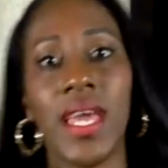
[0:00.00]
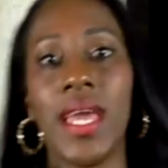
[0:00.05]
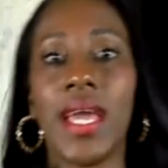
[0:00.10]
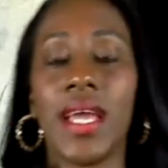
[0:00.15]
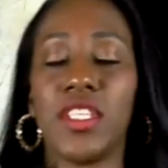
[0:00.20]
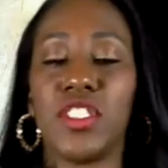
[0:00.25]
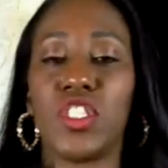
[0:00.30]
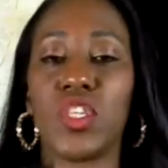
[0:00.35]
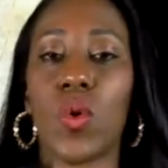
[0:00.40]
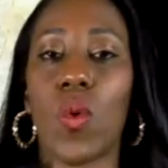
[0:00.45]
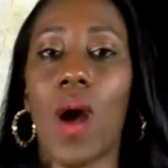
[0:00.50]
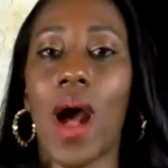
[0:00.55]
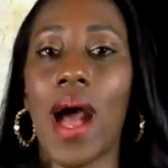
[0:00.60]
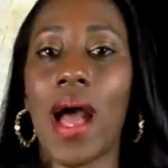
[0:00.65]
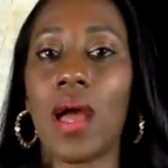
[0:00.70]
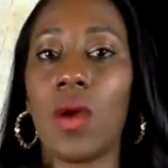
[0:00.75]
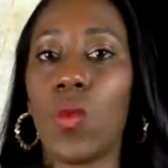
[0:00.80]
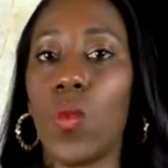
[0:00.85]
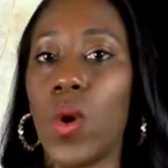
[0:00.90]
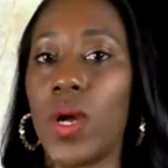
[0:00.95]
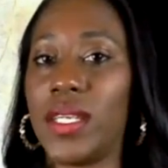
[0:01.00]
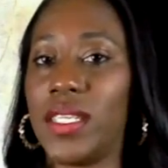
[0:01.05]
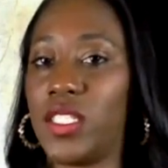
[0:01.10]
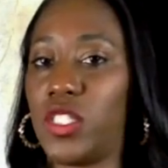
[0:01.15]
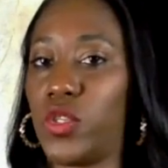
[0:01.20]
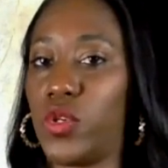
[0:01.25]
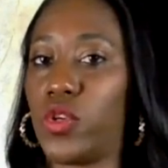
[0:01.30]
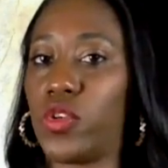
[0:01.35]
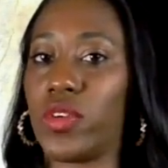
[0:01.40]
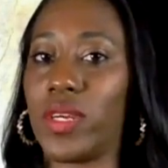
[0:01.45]
And so I wanted
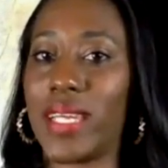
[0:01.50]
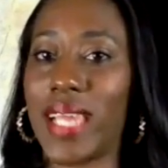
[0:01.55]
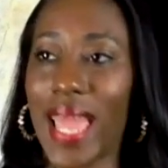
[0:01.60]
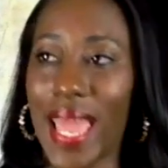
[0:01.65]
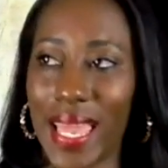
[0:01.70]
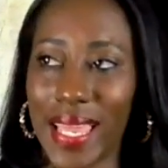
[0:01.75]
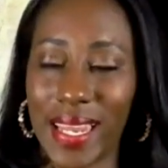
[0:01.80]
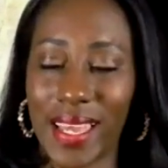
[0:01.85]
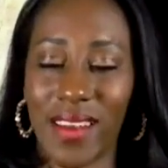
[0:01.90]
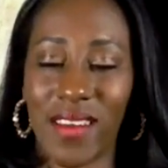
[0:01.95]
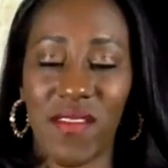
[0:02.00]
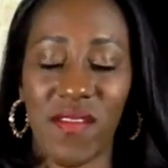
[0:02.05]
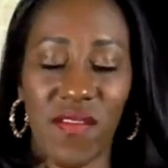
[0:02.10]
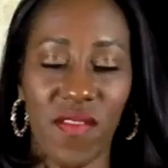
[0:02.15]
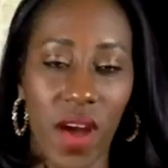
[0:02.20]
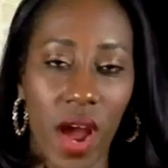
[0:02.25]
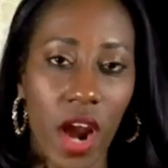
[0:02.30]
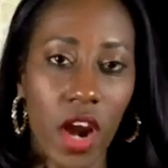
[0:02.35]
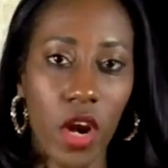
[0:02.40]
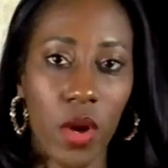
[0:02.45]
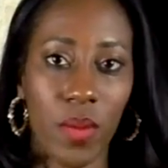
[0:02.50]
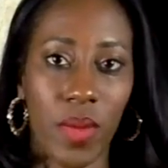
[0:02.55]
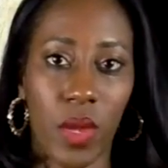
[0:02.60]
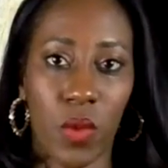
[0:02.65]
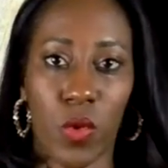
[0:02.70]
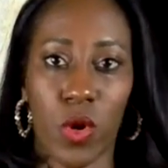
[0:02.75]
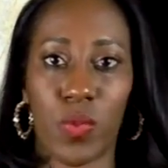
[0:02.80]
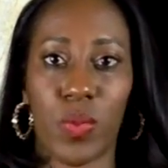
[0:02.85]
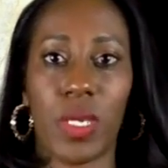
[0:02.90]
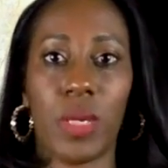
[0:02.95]
to create an environment
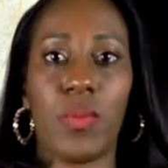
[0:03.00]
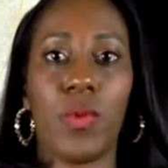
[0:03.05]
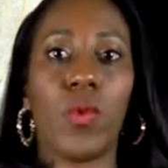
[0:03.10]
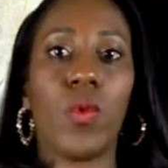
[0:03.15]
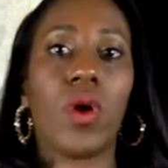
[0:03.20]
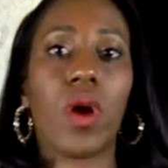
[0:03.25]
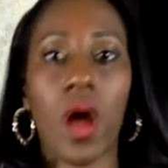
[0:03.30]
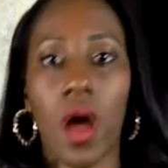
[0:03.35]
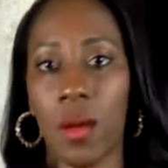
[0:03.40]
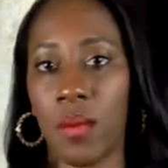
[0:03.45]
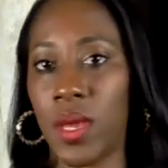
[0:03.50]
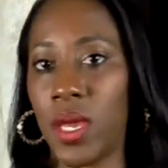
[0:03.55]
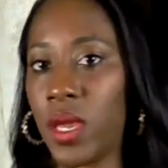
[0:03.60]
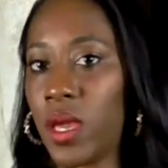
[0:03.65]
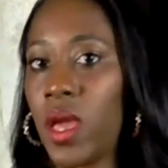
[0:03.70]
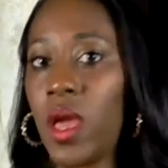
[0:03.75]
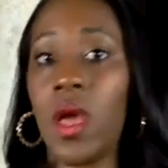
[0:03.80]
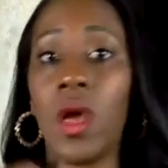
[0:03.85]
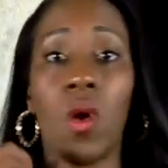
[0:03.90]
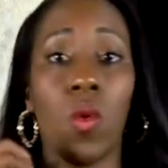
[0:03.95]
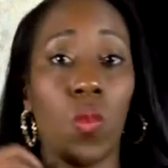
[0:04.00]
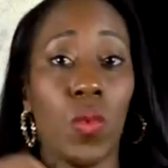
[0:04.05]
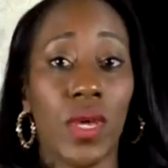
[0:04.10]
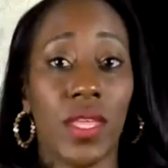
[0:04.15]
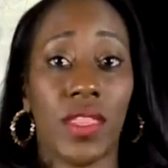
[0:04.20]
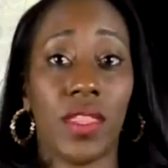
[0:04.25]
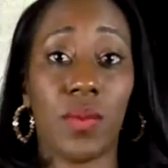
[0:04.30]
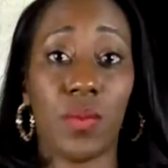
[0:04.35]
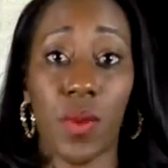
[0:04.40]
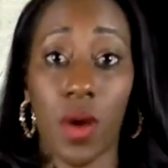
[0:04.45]
where people were coming
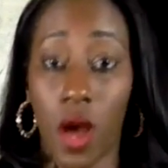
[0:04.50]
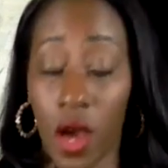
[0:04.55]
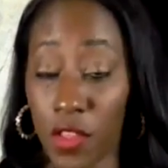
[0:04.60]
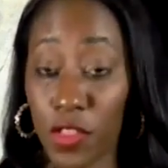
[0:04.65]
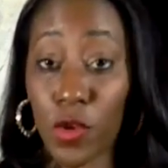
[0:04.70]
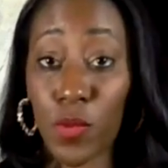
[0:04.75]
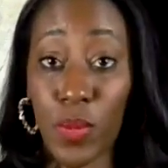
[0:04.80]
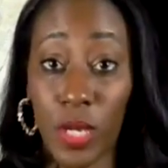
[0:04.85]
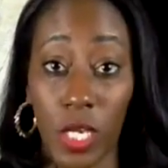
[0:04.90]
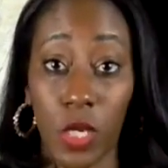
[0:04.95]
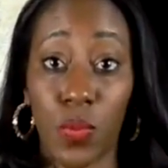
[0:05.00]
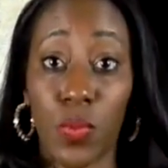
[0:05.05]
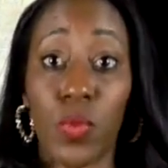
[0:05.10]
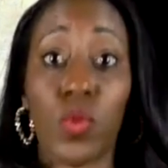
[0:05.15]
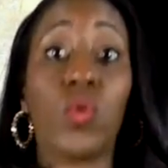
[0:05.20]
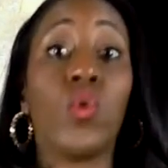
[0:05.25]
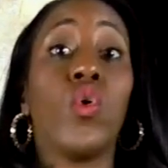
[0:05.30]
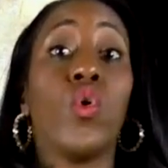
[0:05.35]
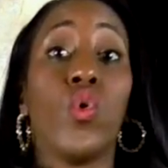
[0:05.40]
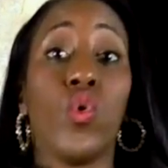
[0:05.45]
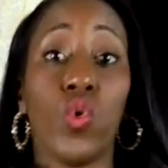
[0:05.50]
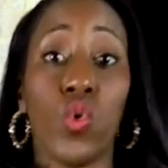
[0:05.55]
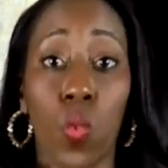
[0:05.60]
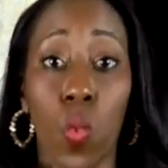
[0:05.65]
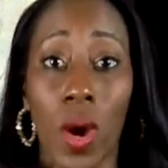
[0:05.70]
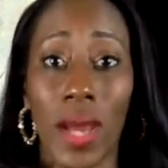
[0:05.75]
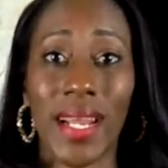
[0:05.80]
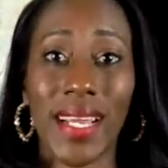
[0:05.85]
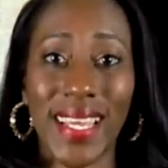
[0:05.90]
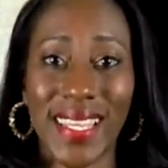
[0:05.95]
with other people who
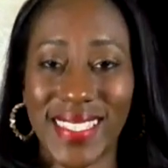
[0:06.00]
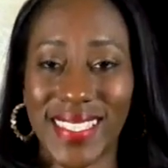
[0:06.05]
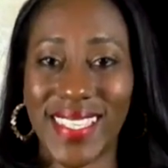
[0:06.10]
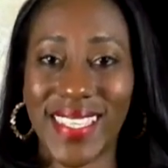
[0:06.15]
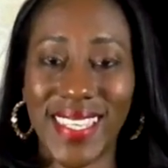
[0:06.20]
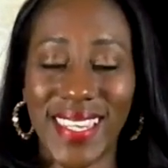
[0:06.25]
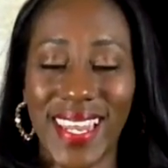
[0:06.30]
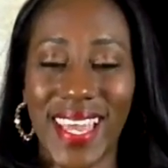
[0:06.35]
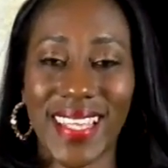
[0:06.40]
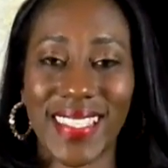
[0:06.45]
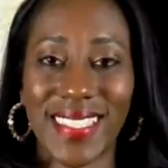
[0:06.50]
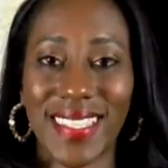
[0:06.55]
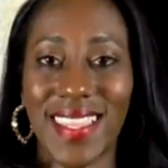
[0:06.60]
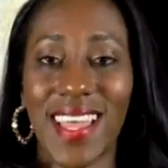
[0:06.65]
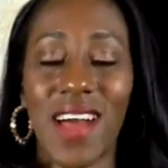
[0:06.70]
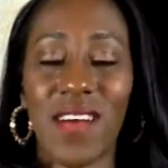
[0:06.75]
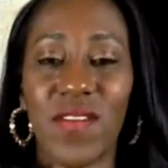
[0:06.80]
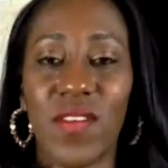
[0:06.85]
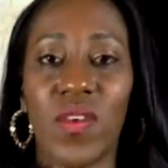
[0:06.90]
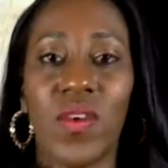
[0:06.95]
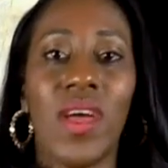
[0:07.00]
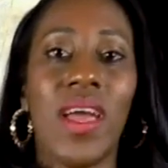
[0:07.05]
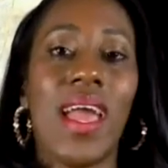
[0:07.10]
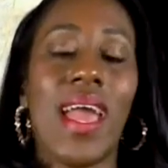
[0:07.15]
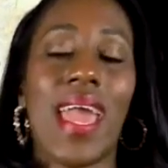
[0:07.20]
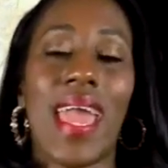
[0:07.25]
want to get to the next level,